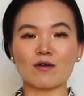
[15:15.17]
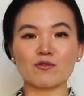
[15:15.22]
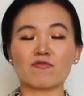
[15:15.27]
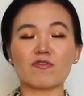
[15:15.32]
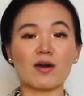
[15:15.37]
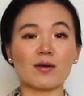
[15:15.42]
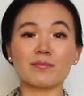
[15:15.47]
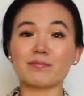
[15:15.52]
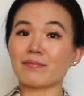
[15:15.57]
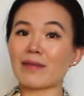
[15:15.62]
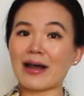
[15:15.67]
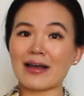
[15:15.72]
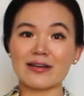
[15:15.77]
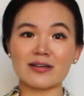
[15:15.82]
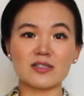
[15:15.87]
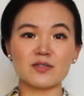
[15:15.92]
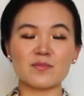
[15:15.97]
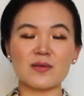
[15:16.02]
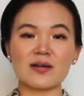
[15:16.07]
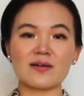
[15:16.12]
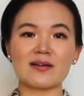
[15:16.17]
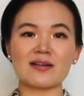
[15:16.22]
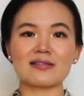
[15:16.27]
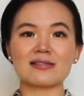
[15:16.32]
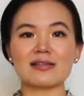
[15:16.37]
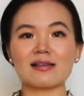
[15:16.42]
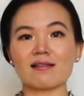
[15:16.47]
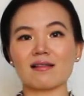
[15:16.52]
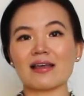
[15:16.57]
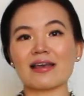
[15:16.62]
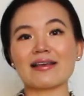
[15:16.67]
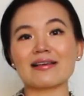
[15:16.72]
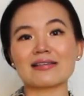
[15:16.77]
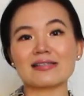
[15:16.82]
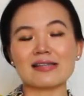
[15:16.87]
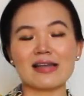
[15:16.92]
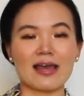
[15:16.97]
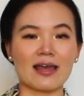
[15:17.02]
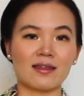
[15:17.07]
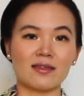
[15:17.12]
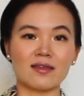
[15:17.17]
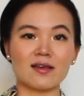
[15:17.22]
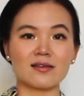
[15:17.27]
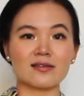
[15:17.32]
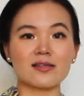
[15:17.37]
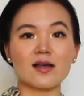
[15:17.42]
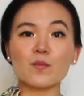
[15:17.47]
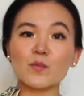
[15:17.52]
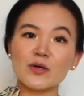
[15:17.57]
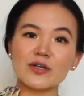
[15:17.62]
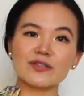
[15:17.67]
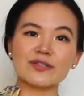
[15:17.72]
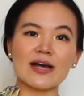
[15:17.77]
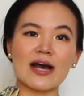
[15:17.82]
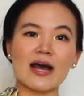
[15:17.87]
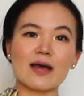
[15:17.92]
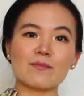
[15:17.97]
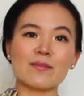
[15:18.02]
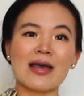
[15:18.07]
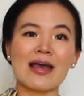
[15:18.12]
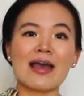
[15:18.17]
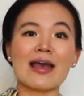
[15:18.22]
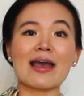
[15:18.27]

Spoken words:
From my experience, at least in the summertime,